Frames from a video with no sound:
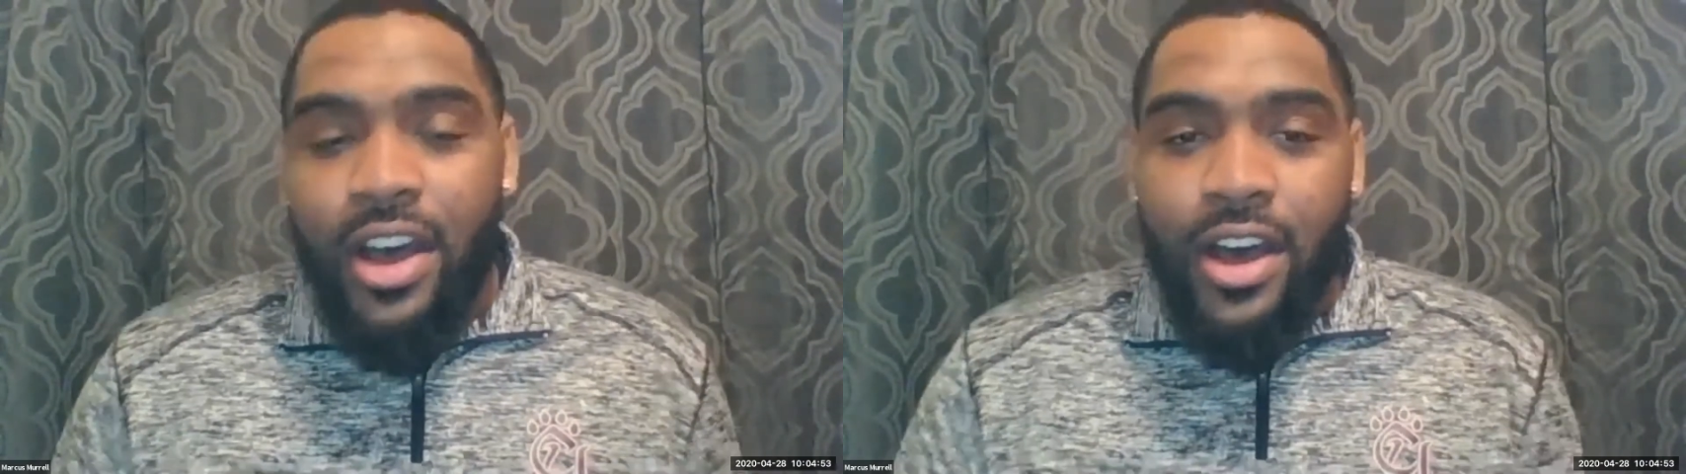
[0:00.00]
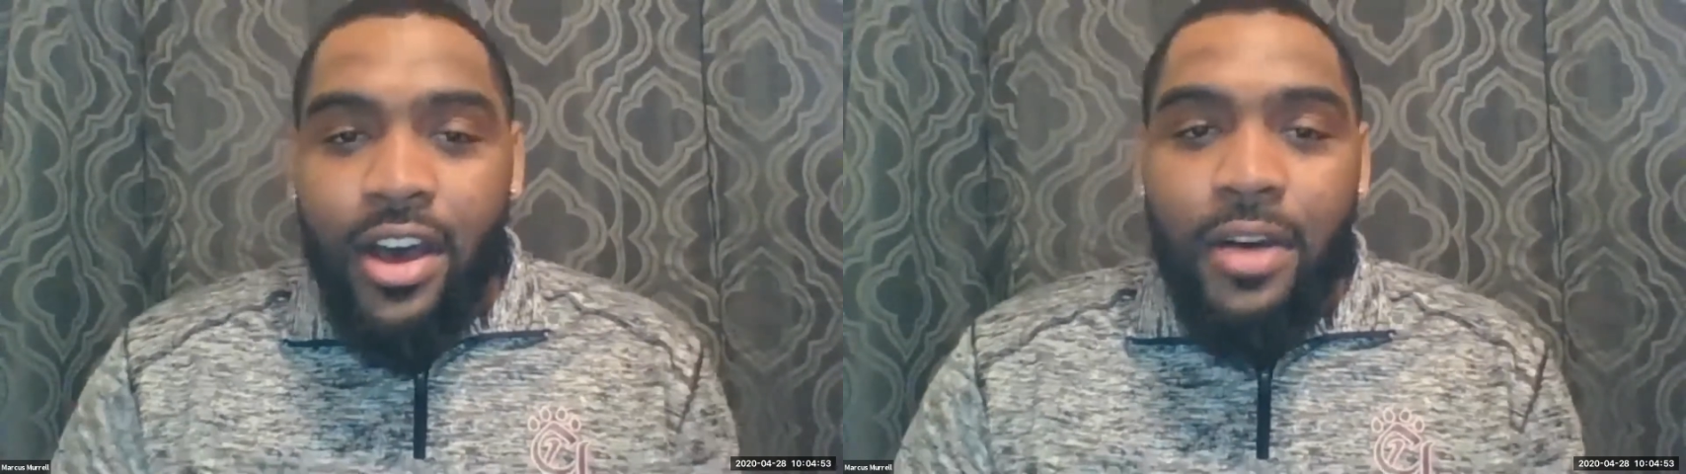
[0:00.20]

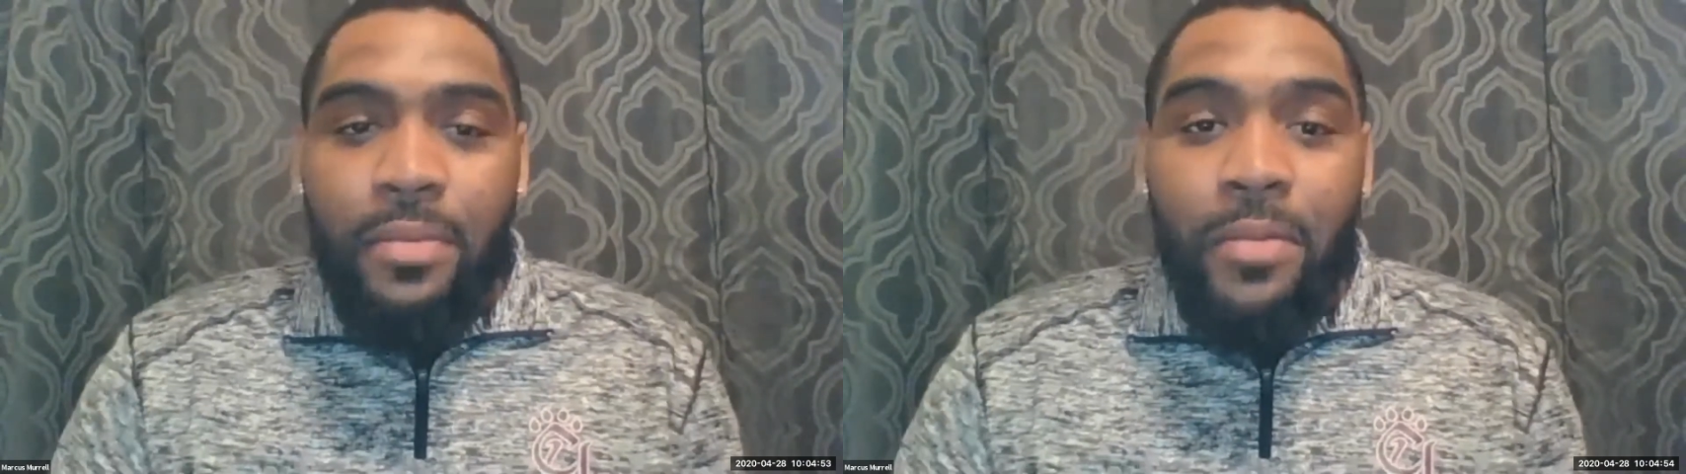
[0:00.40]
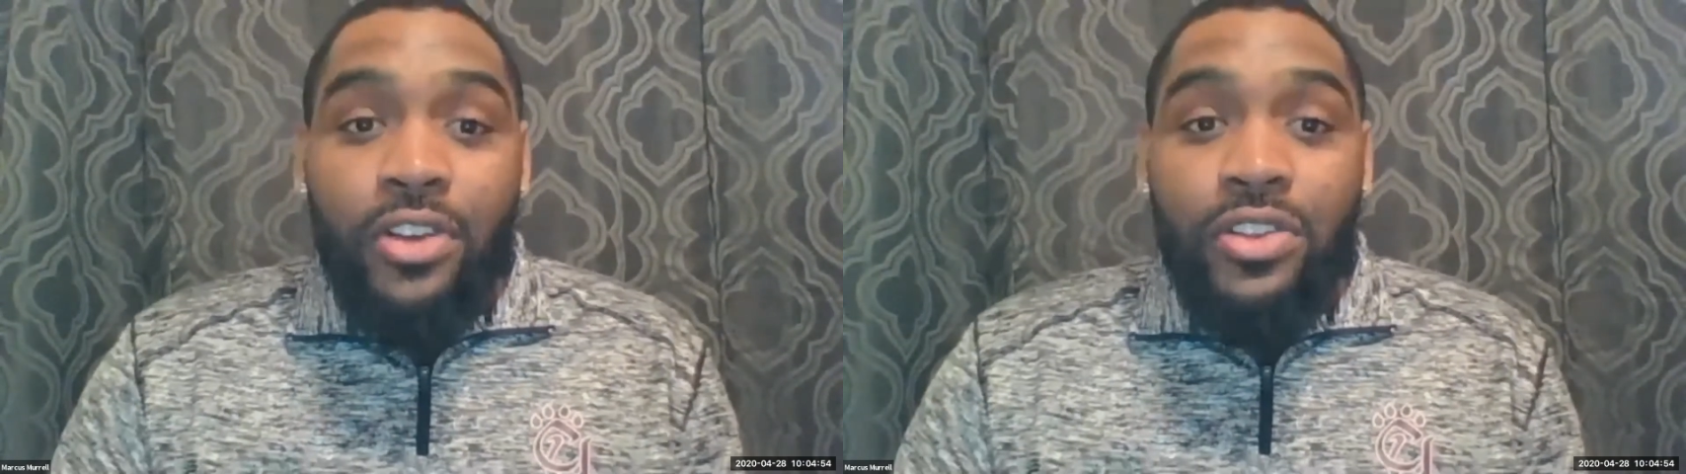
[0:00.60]

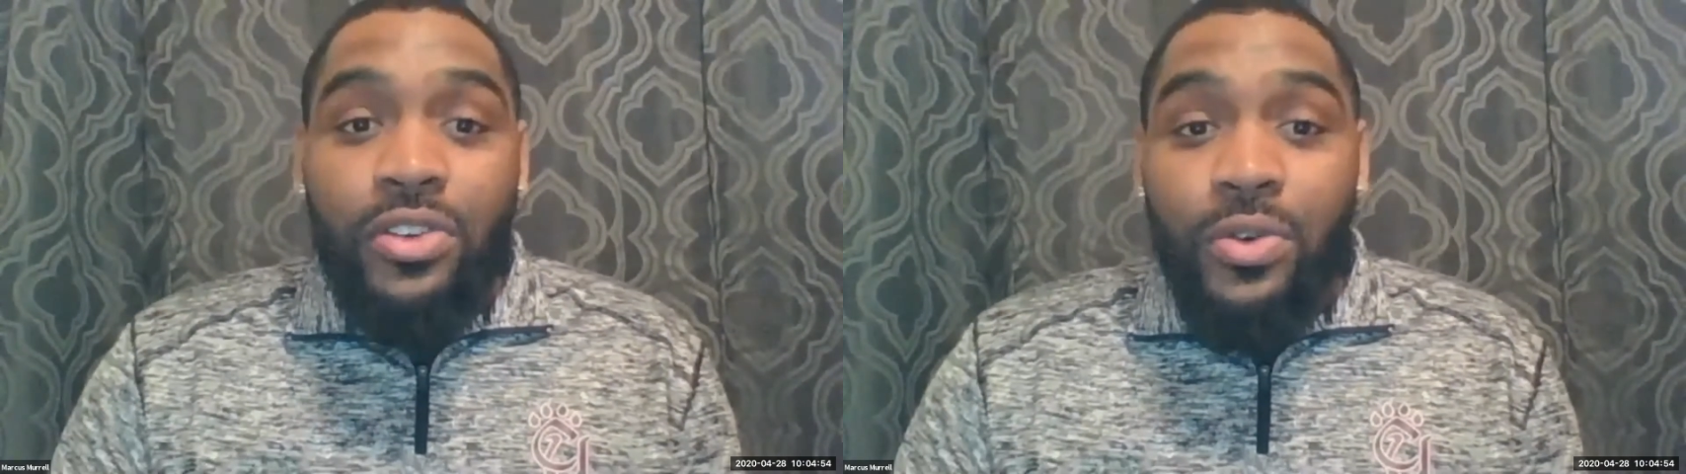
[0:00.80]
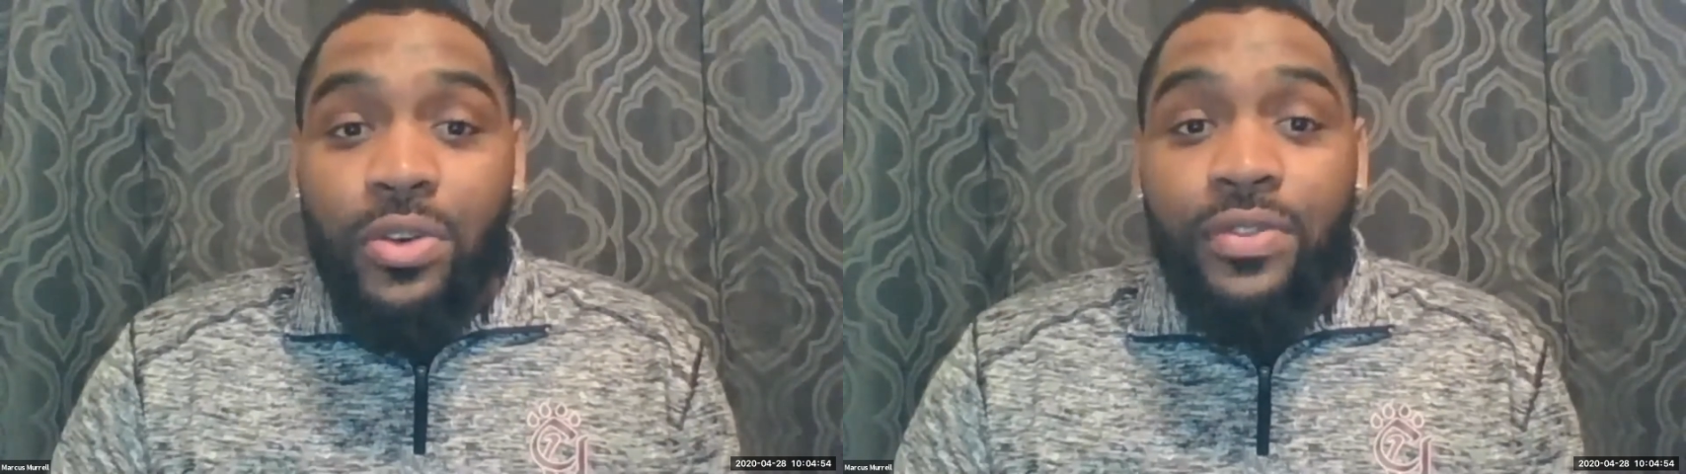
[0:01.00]
Our
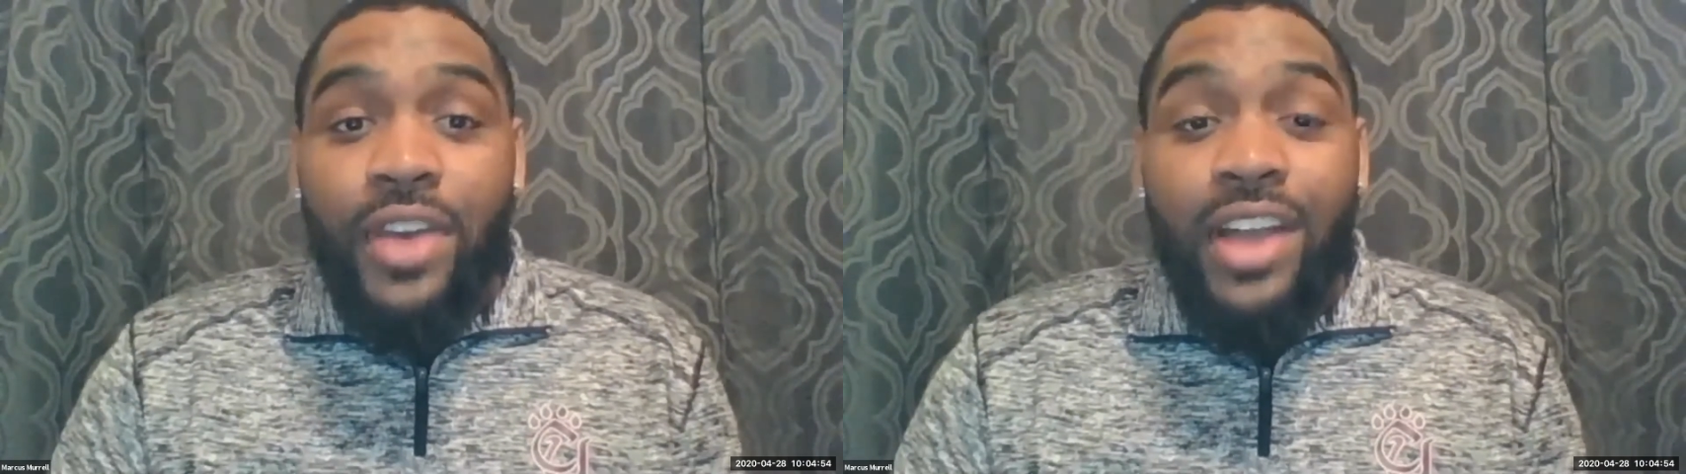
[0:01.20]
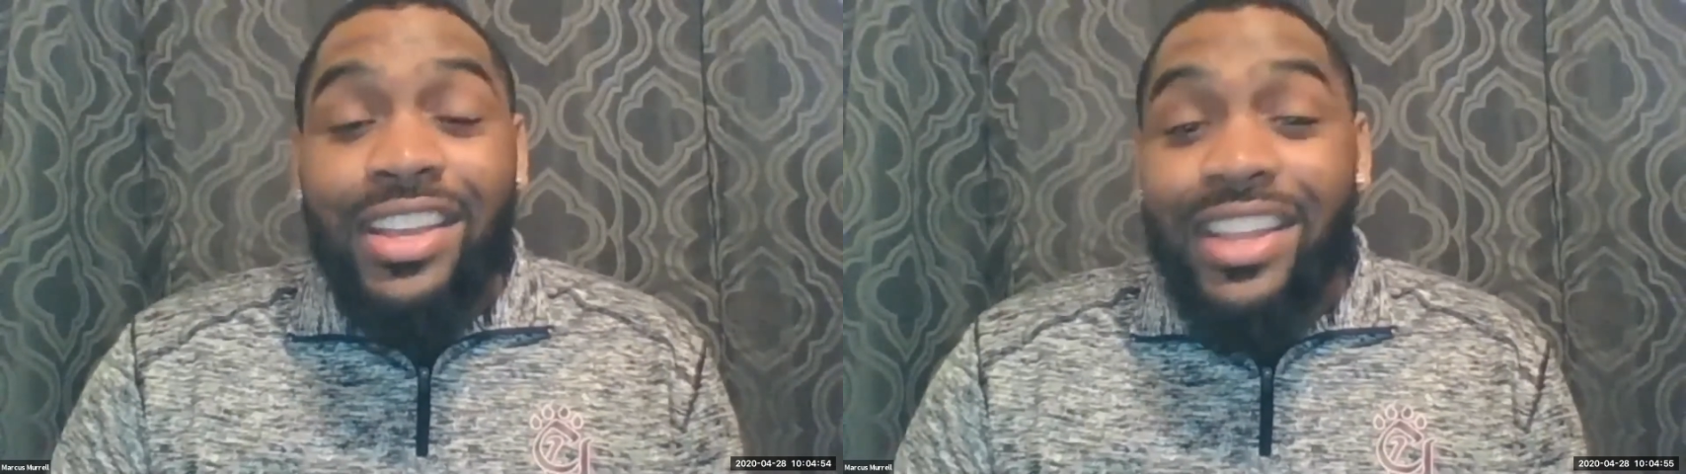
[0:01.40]
school was founded in